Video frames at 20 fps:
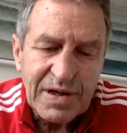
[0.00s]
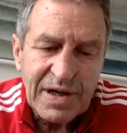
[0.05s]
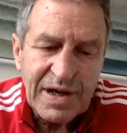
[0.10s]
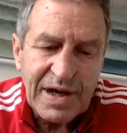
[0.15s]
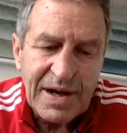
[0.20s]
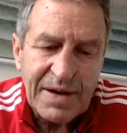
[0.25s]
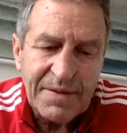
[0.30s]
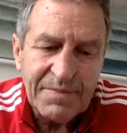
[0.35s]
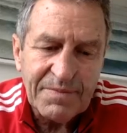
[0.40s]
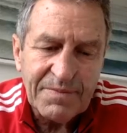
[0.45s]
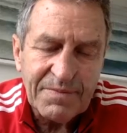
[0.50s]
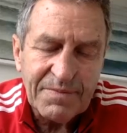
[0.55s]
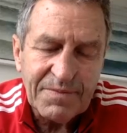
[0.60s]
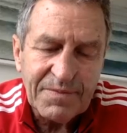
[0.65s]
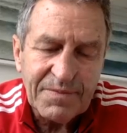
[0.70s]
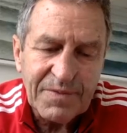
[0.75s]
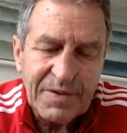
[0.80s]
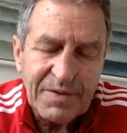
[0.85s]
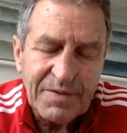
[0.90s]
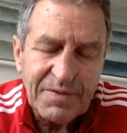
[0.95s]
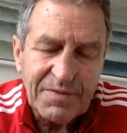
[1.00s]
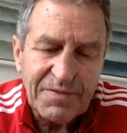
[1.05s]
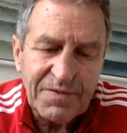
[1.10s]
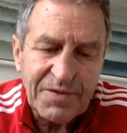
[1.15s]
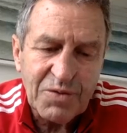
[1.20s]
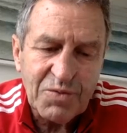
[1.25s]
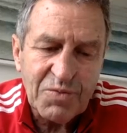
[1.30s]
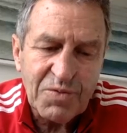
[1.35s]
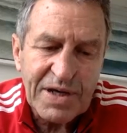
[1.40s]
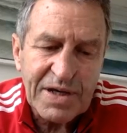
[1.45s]
for
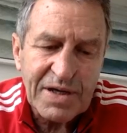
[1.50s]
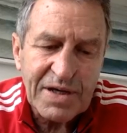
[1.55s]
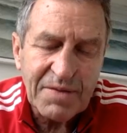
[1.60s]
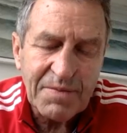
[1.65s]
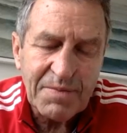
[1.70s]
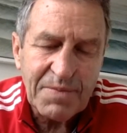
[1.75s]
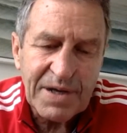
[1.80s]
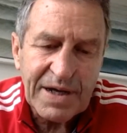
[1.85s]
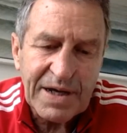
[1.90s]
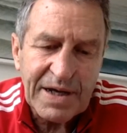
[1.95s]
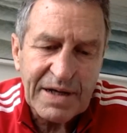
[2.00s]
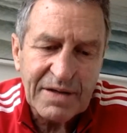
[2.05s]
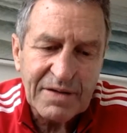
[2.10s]
the week about